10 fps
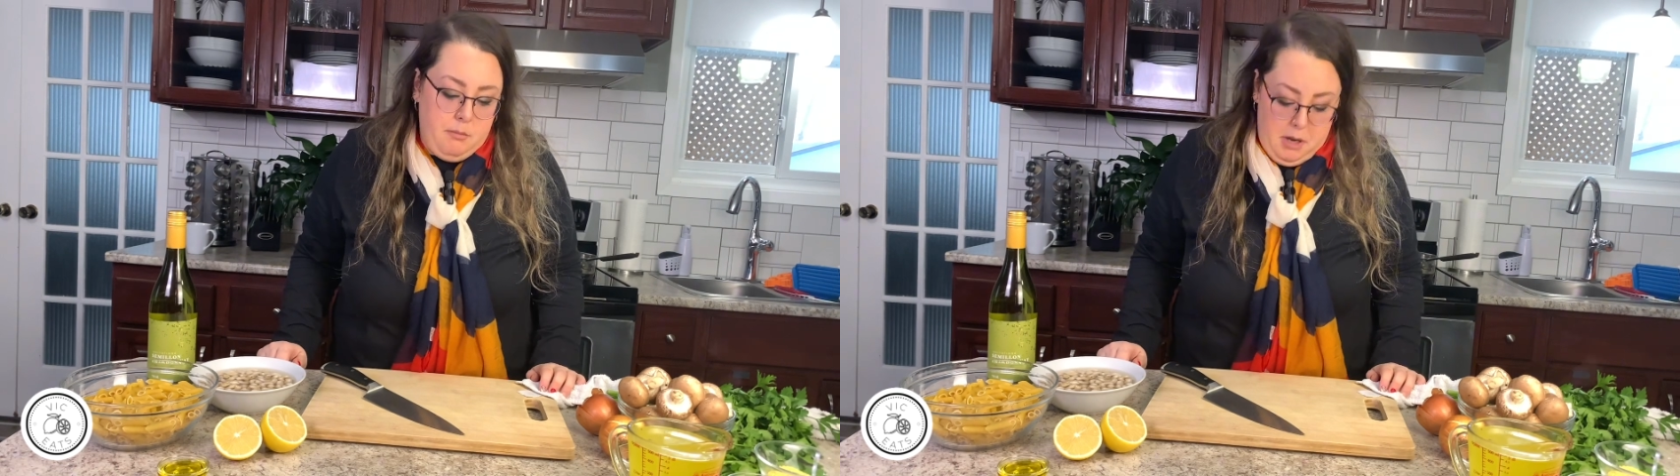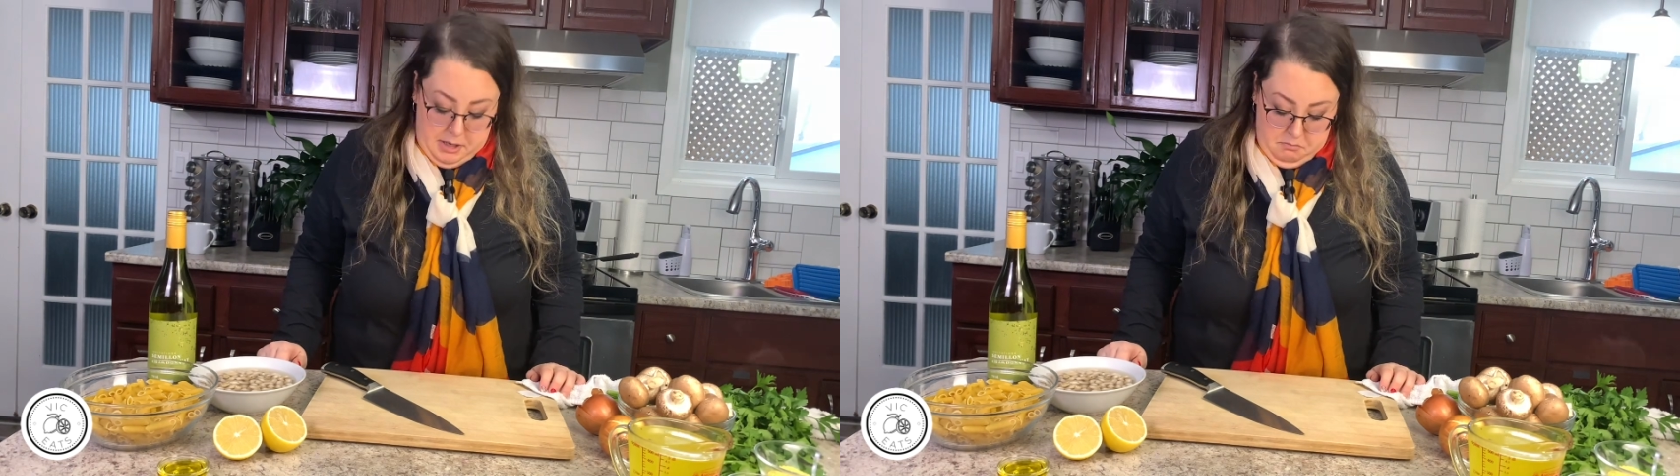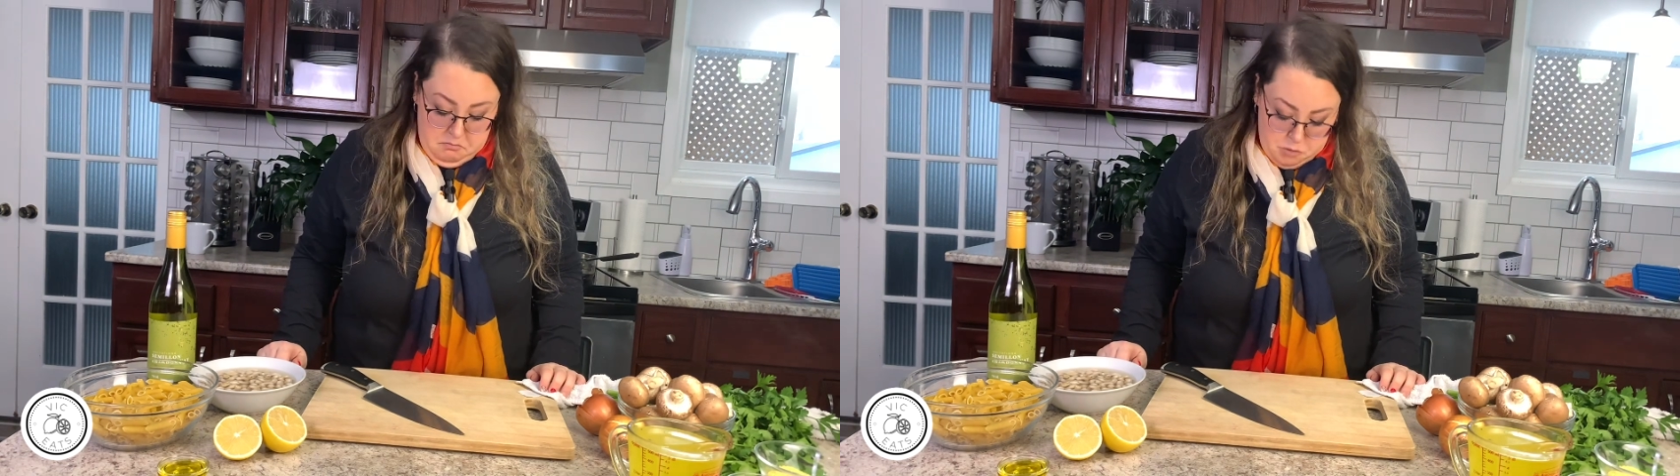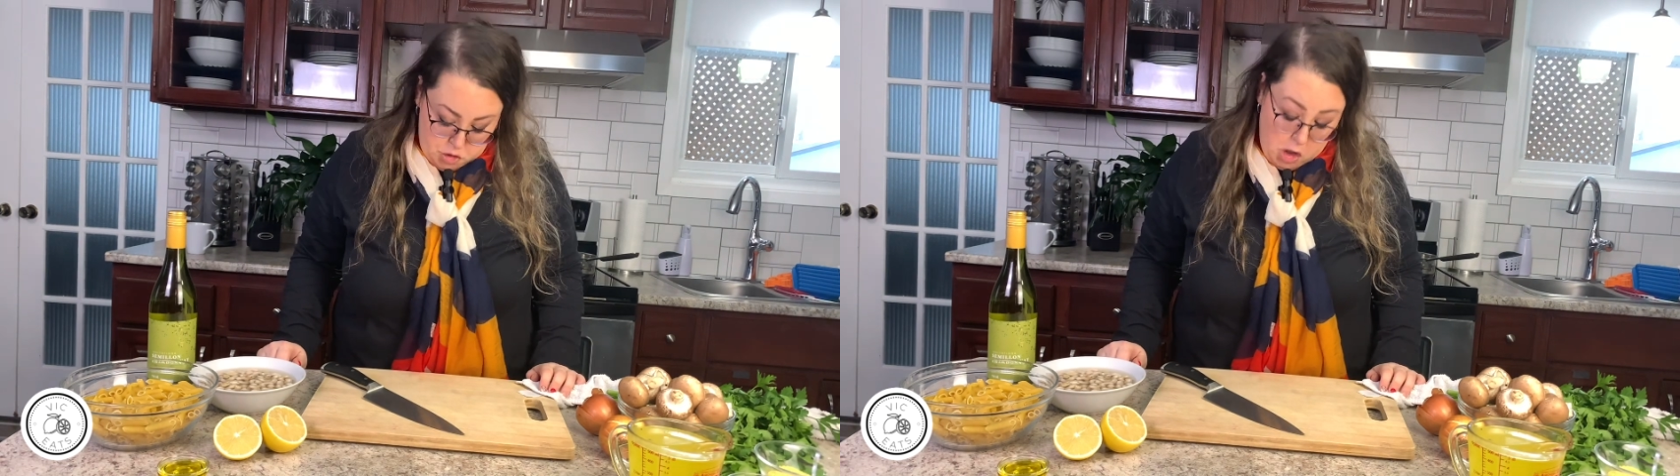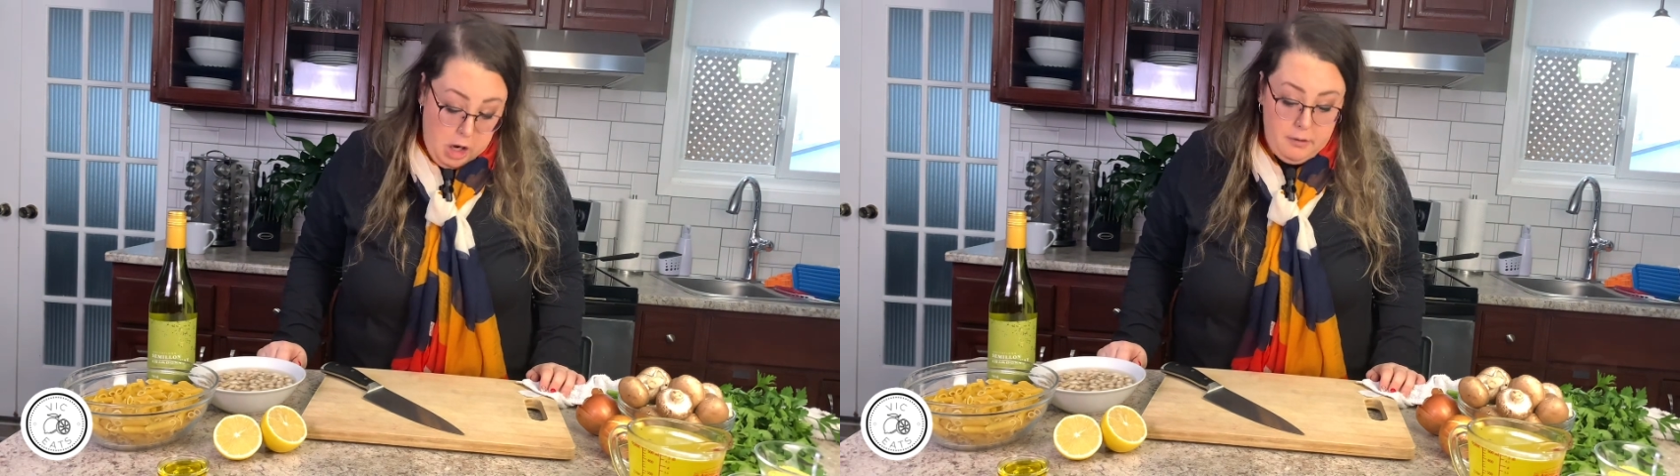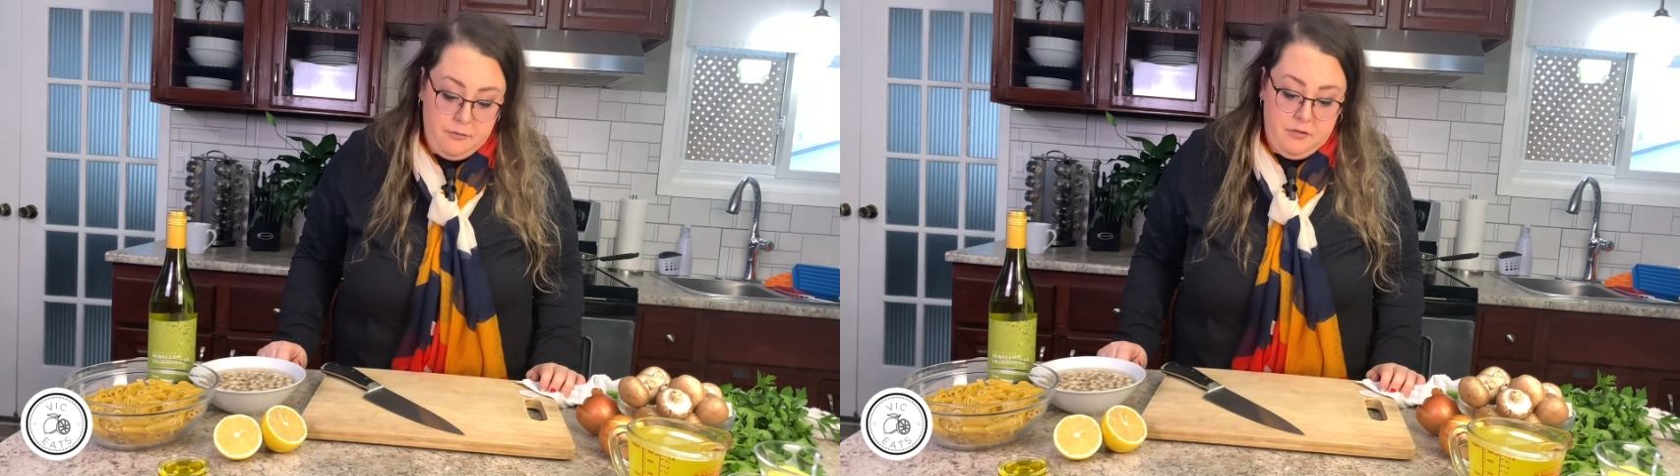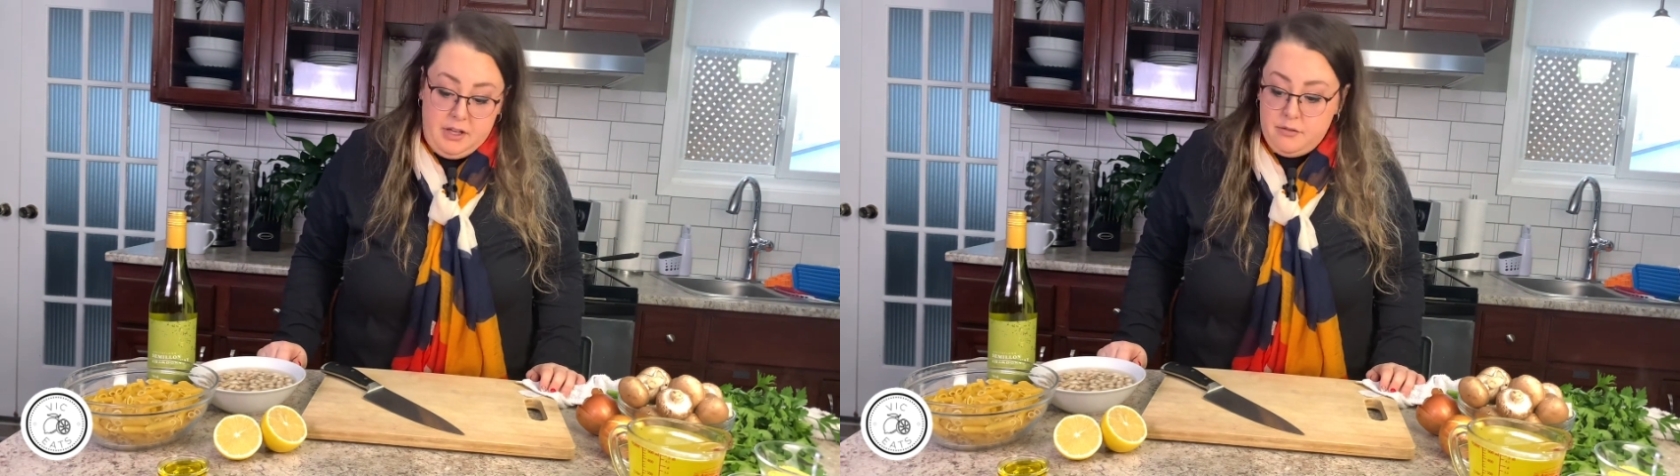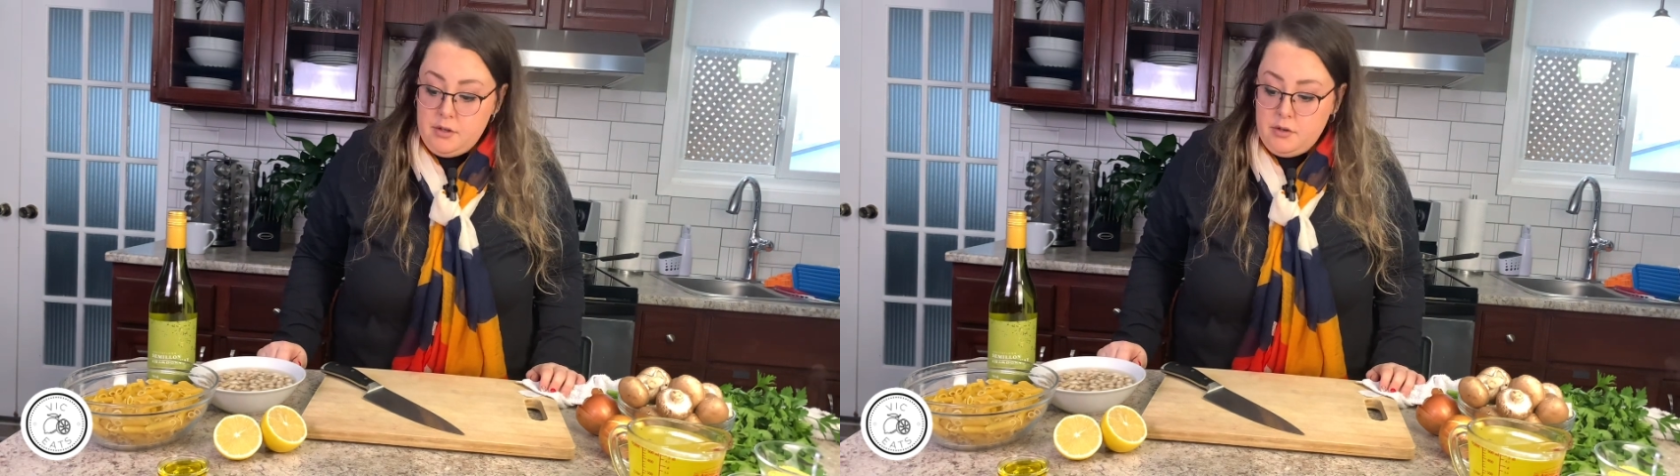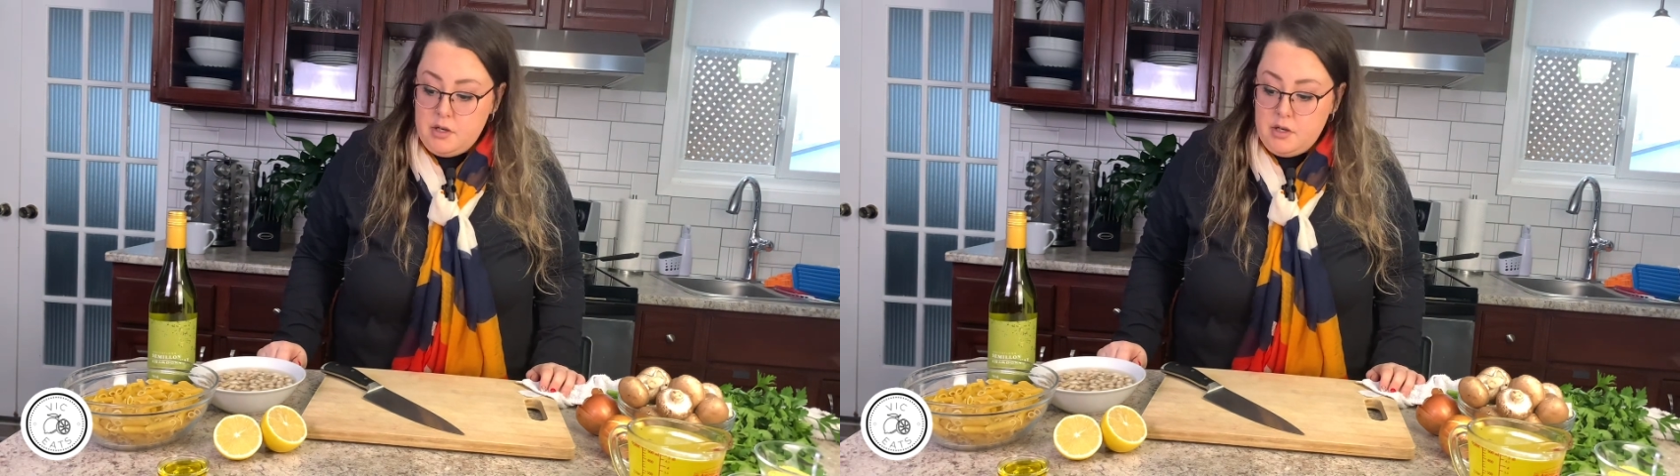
my top favorite